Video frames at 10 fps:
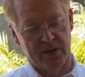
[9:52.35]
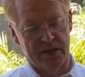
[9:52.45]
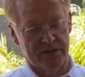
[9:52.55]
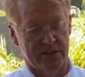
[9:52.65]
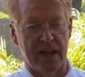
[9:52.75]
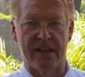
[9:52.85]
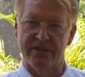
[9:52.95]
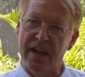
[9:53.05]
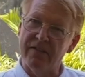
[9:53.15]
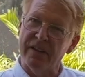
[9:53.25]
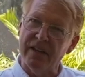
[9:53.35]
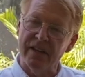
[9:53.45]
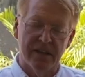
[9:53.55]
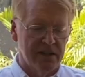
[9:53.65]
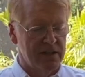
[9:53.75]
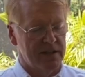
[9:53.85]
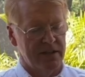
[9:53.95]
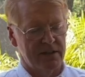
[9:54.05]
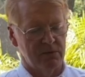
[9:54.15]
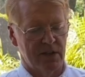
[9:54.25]
It's heavy
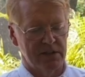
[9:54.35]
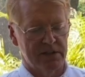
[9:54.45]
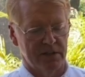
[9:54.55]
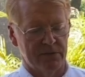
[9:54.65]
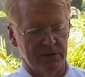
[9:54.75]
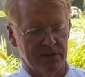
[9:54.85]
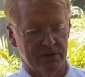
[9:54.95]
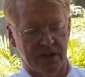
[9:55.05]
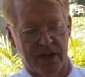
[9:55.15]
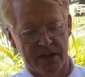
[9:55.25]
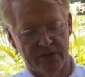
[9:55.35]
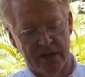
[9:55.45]
relative to its size.